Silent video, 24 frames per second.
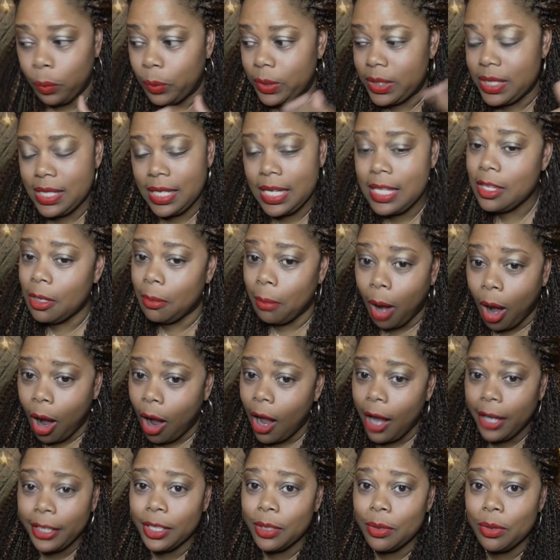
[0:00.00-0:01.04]
We see them
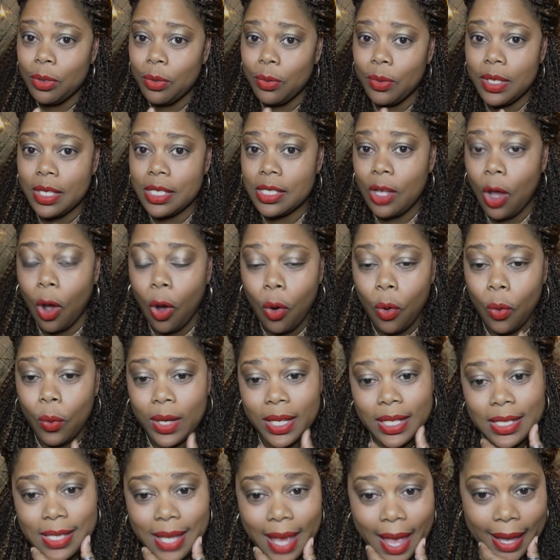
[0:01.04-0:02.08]
argue through this whole
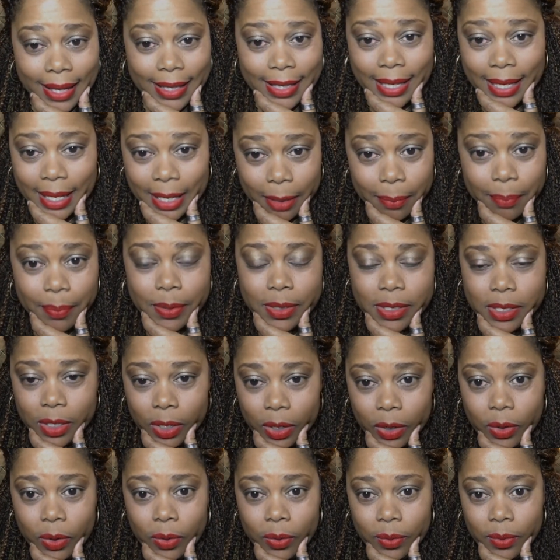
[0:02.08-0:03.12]
entire
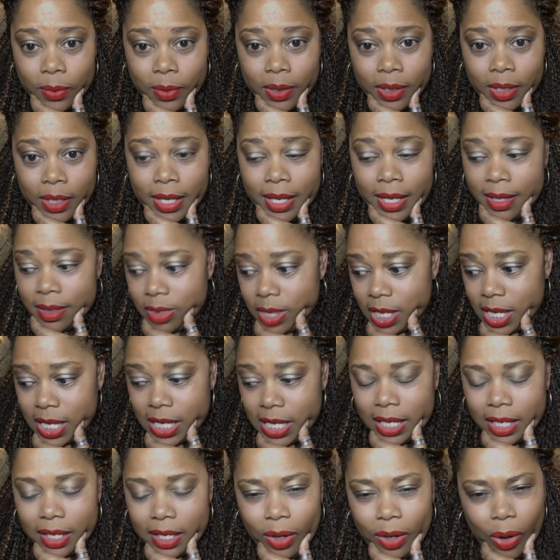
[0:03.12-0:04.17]
episode,
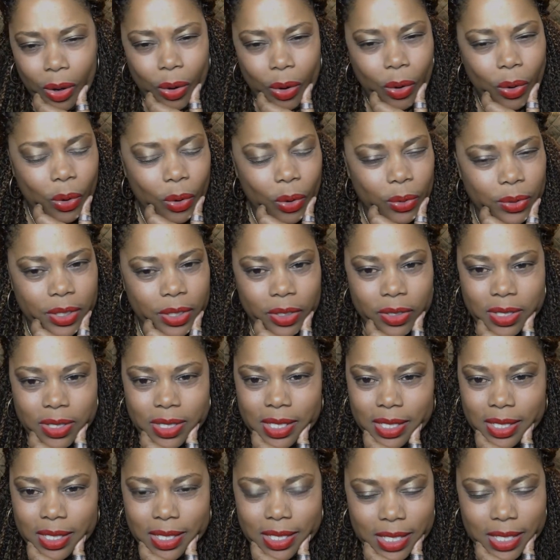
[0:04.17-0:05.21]
thinking, oh, there's
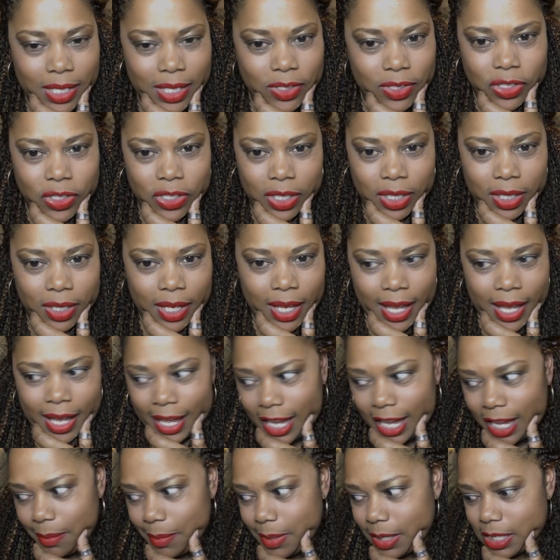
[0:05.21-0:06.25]
dissension.
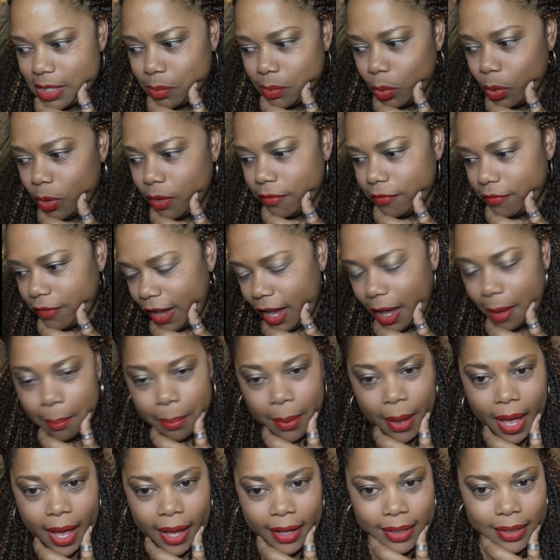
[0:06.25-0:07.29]
Amy is more
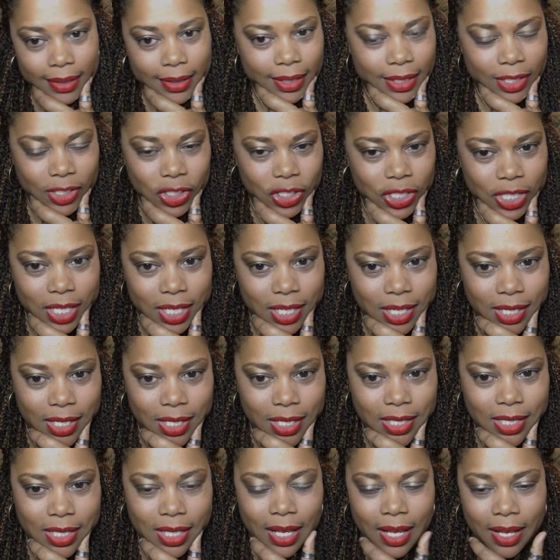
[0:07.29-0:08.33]
vampire than she
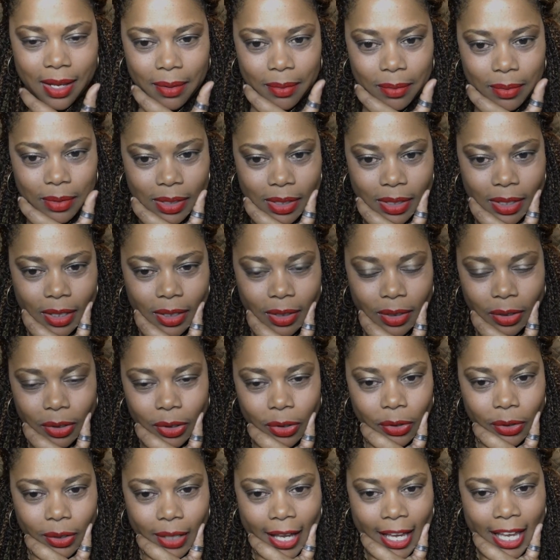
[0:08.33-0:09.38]
is the
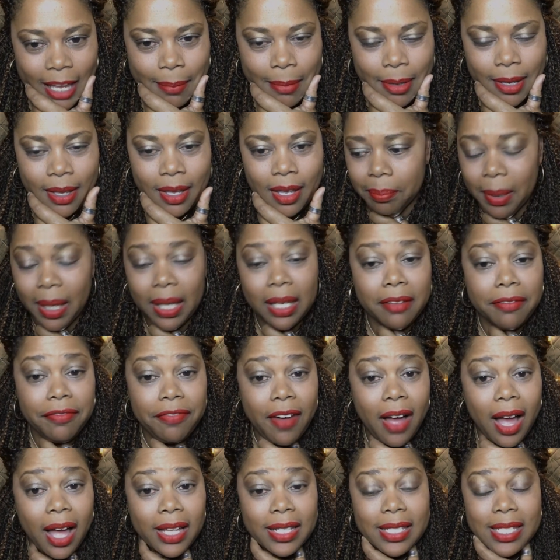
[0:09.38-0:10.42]
little Amy
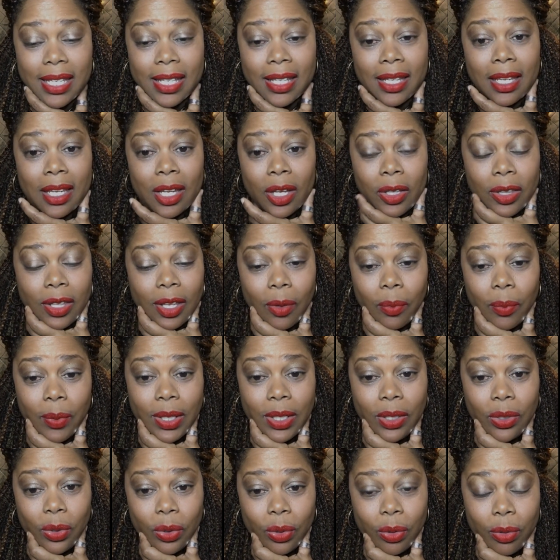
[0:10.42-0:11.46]
Belafonte that we
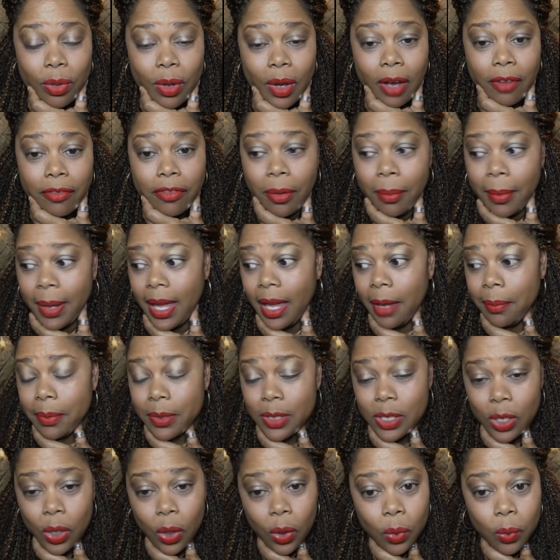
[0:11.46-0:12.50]
knew from
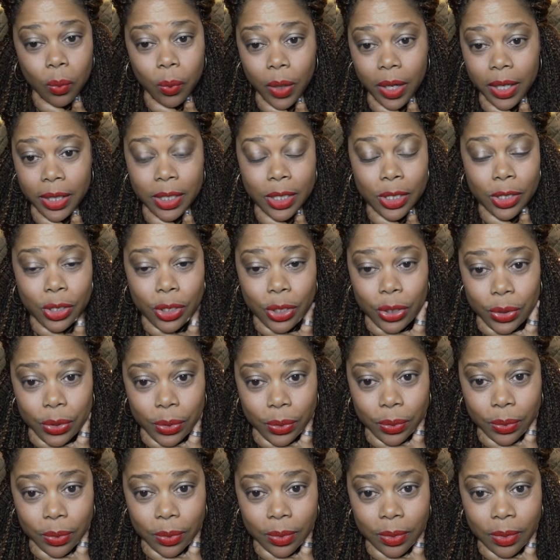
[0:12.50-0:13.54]
episode one and
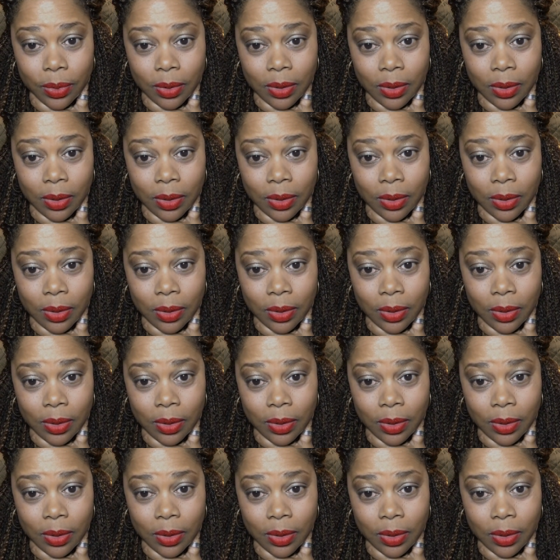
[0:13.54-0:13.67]
two.